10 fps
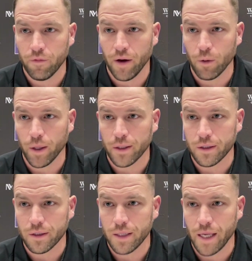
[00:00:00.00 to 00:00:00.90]
find ways
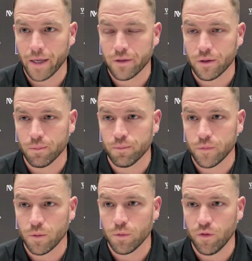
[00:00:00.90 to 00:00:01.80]
to stack some
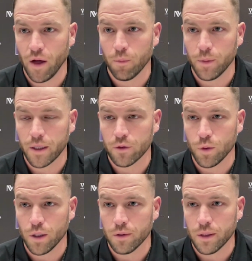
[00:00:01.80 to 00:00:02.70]
development as
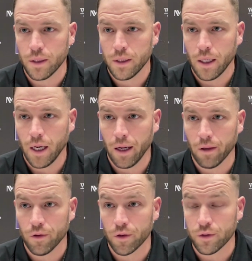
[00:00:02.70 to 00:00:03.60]
we
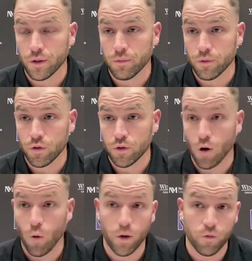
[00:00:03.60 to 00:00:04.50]
look to
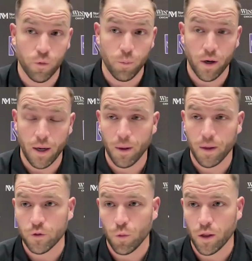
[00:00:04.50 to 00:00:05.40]
go win a football game
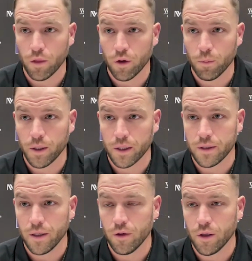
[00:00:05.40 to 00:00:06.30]
on the 23rd, but
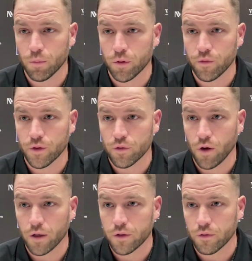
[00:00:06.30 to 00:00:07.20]
continue to improve this
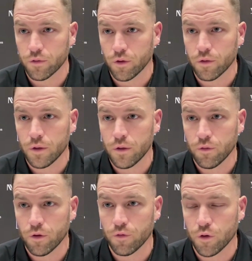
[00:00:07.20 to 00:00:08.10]
roster for
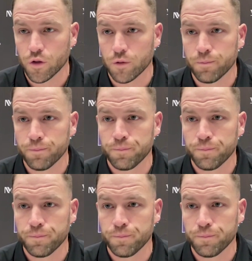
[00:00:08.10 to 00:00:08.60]
the future.